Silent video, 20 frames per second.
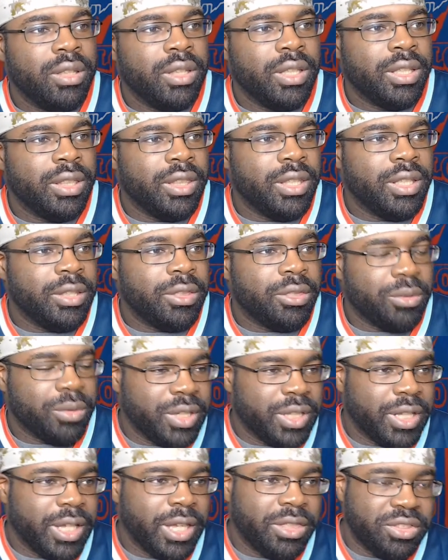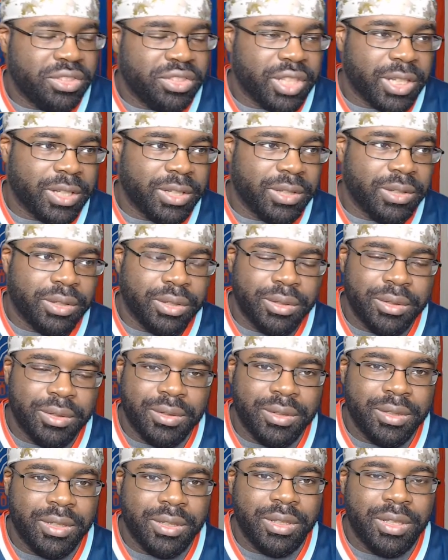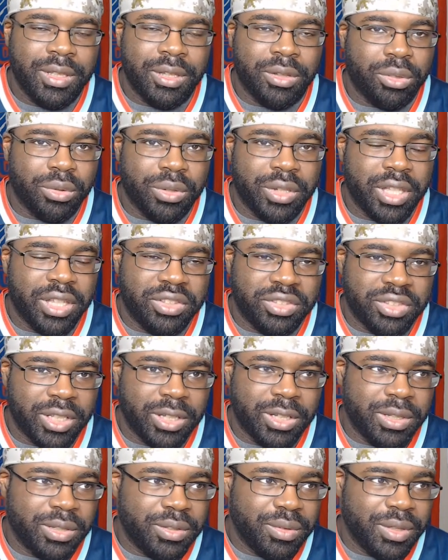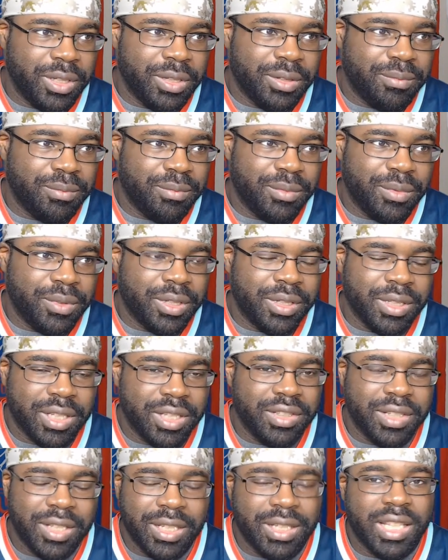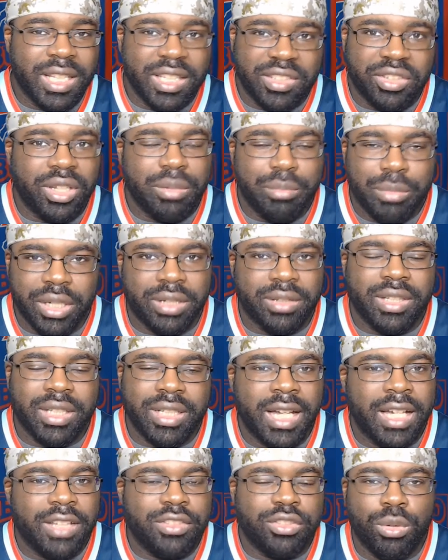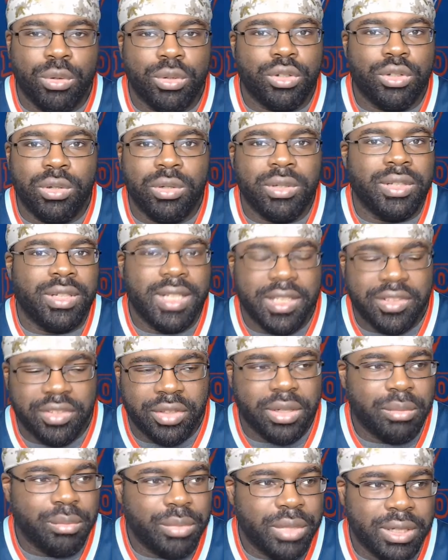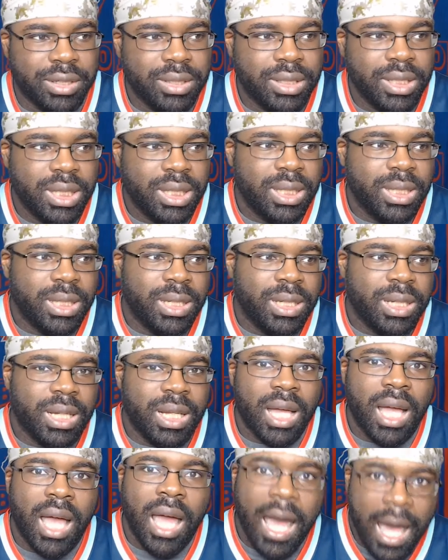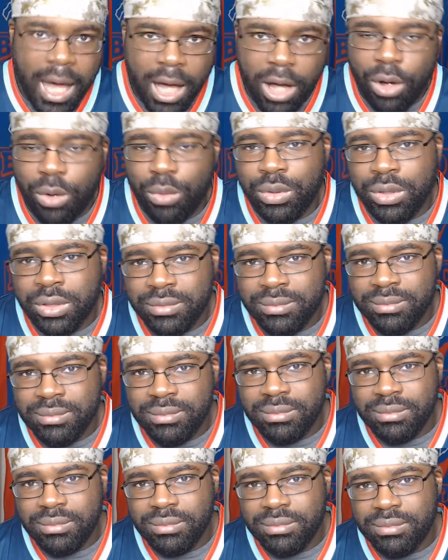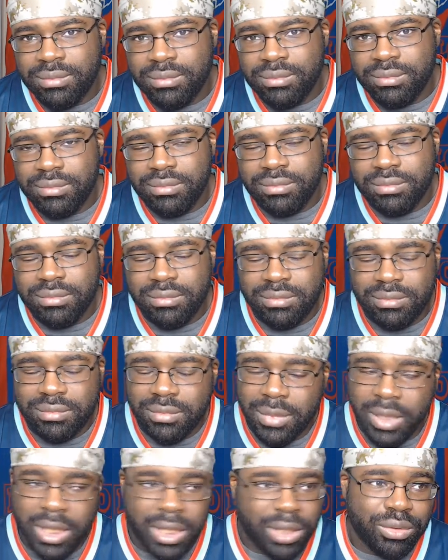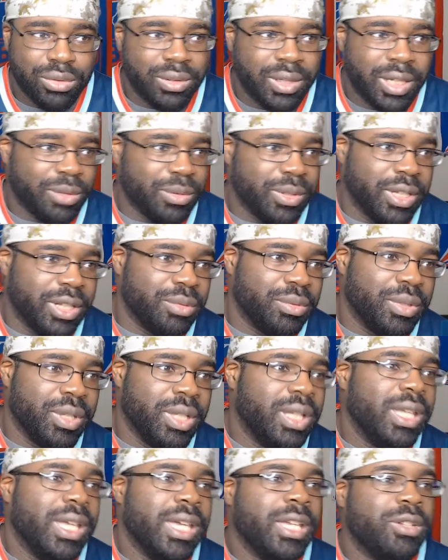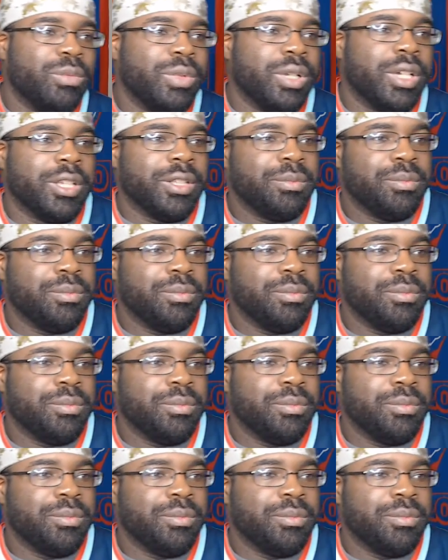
In the 38th second, in less than a minute, the guy scored a goal in less than a minute. How? I don't get it. Anyway.